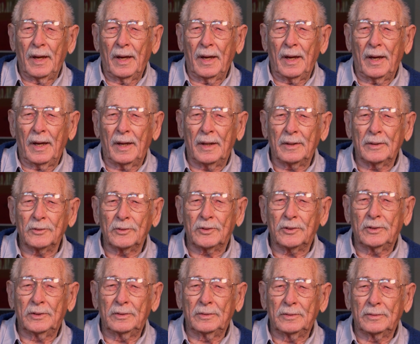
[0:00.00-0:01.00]
and
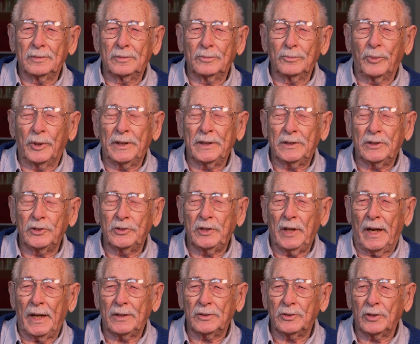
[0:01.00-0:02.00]
went to
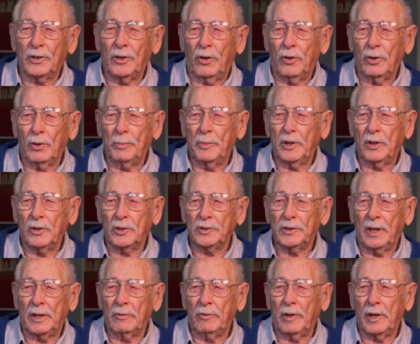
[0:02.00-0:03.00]
Jackson Hole
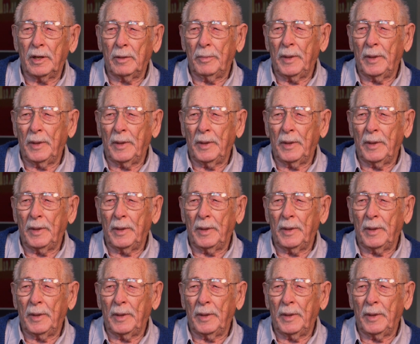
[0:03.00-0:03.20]
because I'd read